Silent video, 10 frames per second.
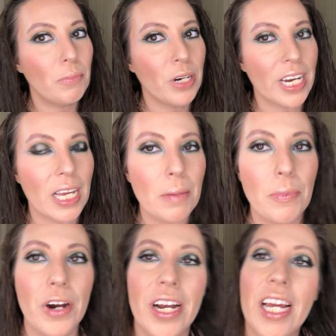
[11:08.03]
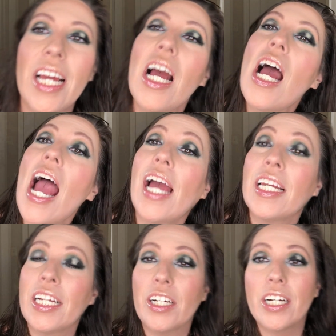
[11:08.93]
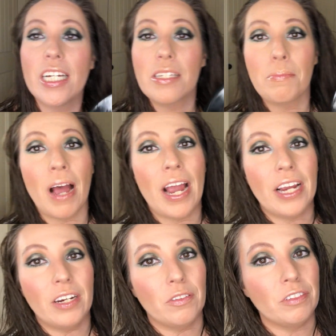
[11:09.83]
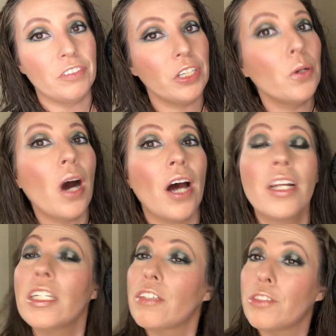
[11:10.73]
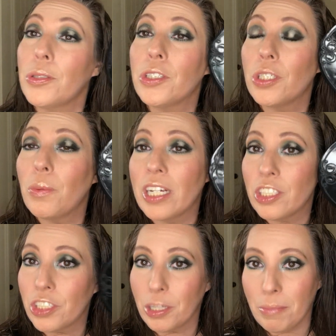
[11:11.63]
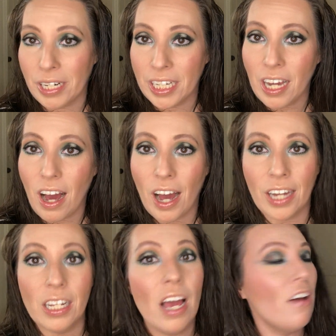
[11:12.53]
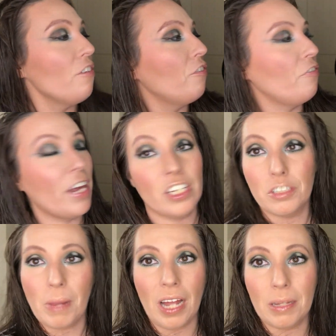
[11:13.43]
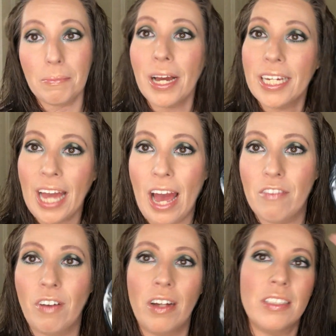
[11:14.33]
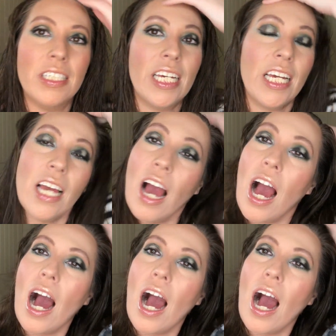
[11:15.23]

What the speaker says: Pretty, pretty. And here is my review on if you should waste your money on Fetish palette by Kat Von D.